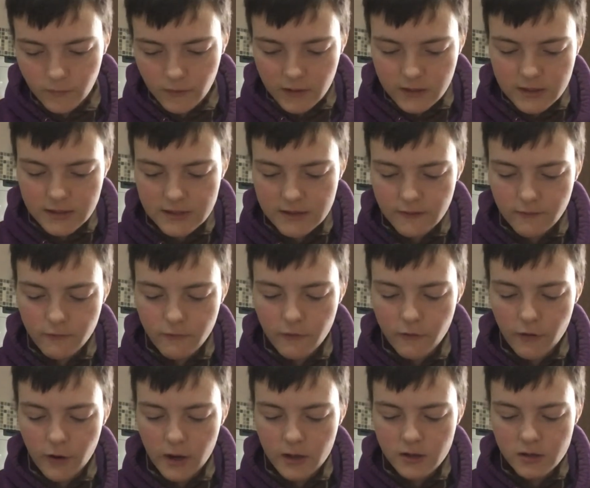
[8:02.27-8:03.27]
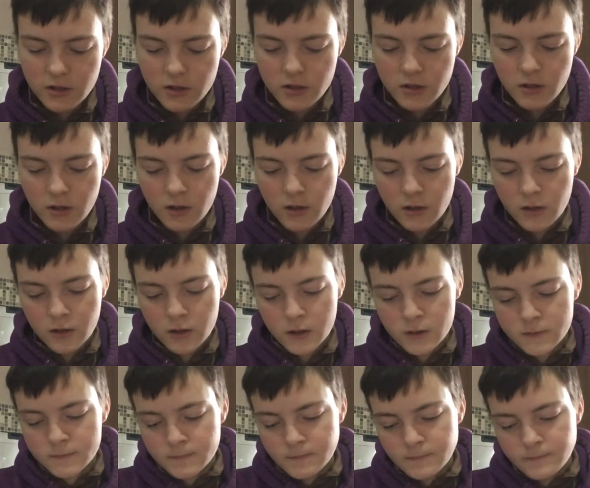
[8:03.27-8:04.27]
which is in French.
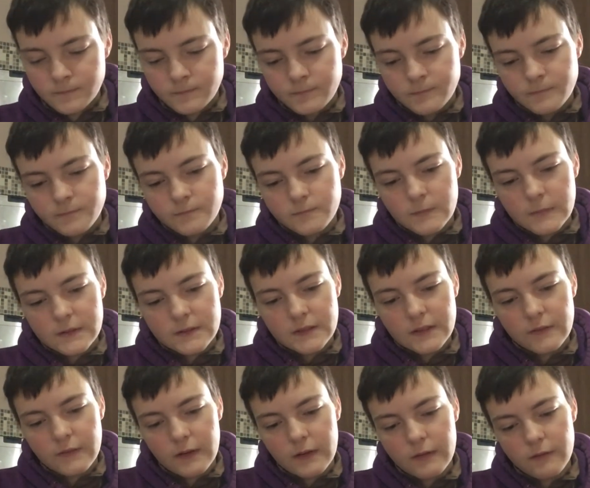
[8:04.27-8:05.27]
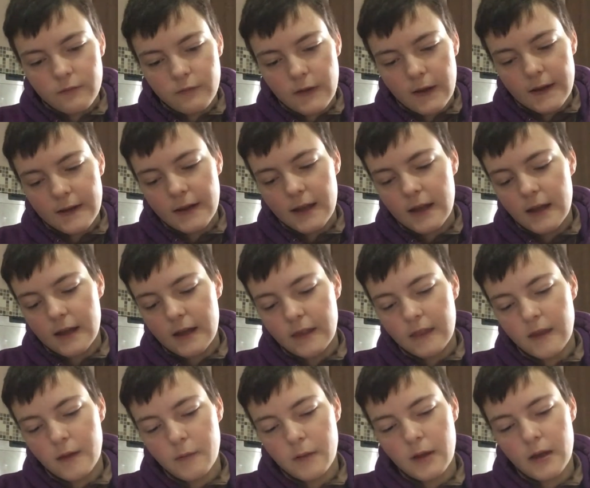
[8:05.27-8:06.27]
Let's see if I can find. Ah,
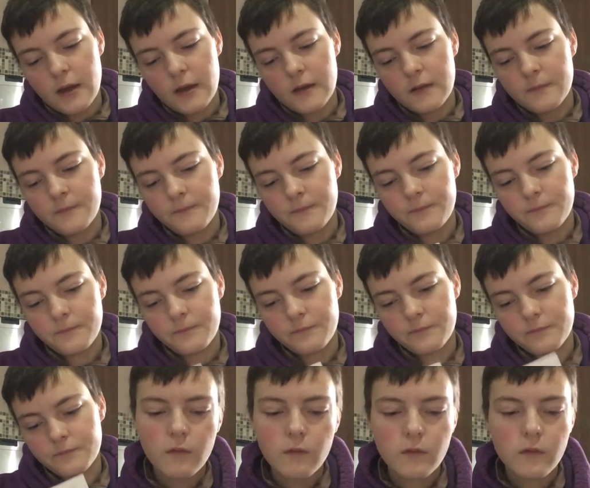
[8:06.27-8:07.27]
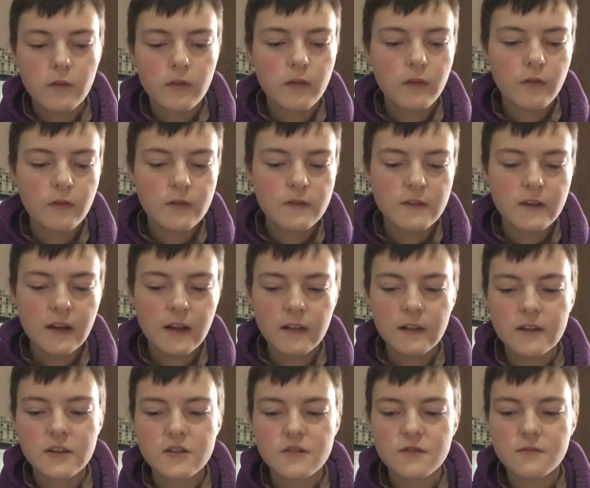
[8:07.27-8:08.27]
there we are. There is an
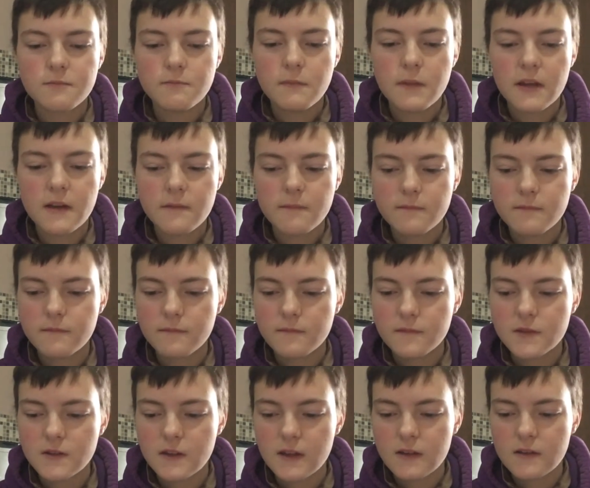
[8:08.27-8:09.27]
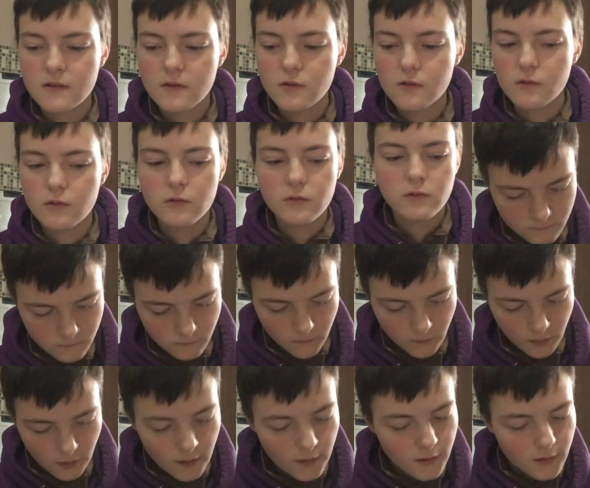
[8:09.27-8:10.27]
English bit, so that's cool.
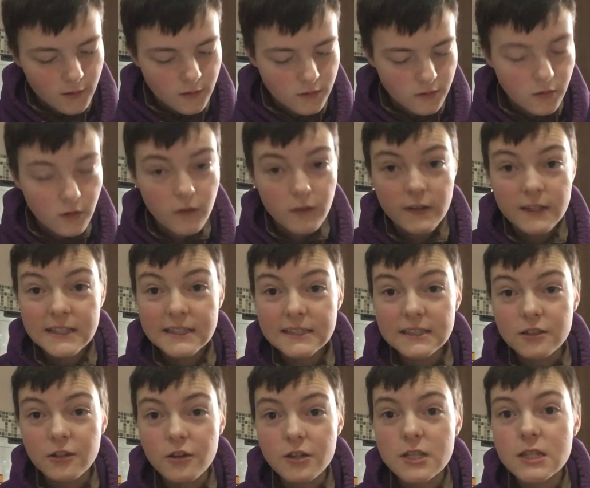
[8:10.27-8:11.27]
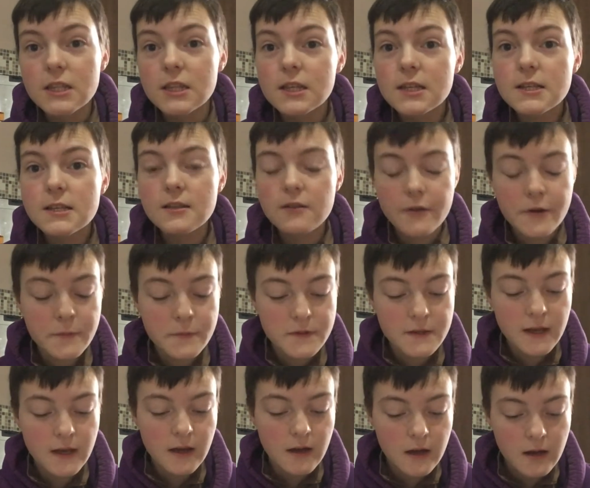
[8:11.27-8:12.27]
So this is interesting. These stirrups
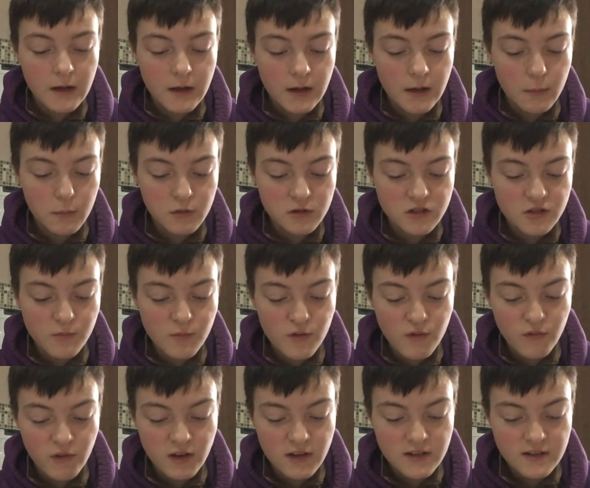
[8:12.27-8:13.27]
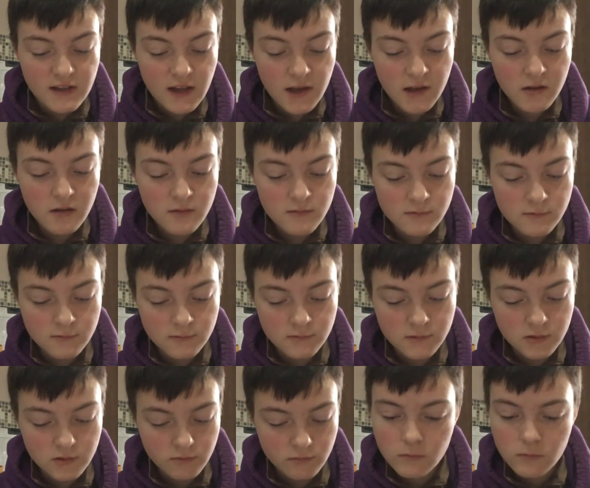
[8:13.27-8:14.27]
are able to be recycled,
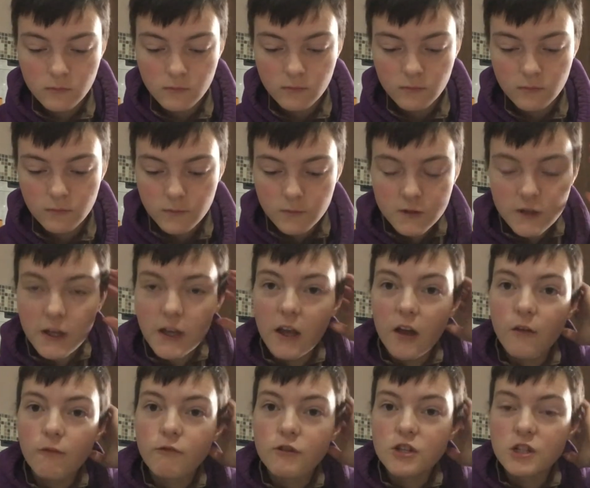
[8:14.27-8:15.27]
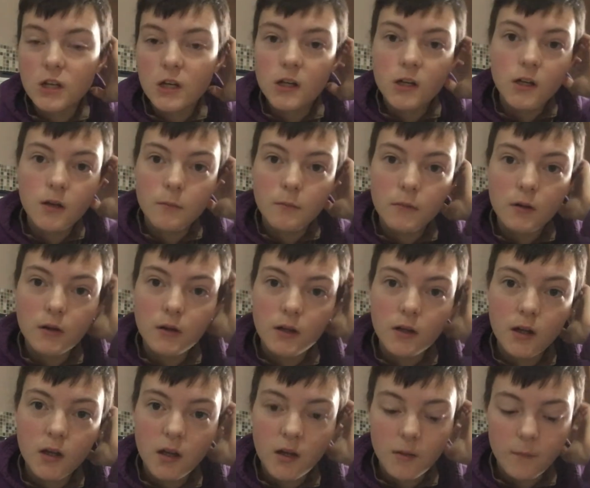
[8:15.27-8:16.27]
so you can return
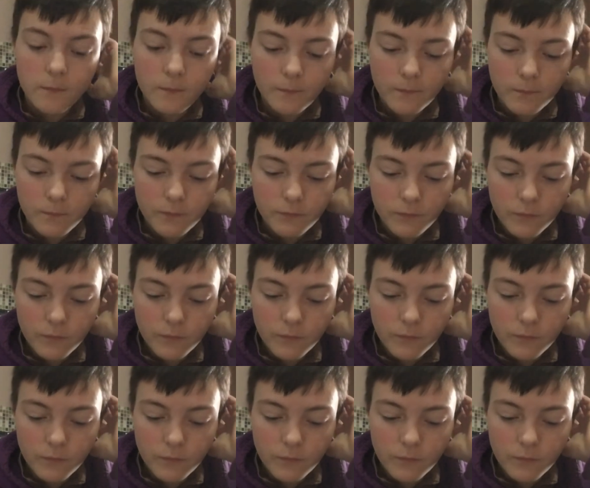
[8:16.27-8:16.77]
them.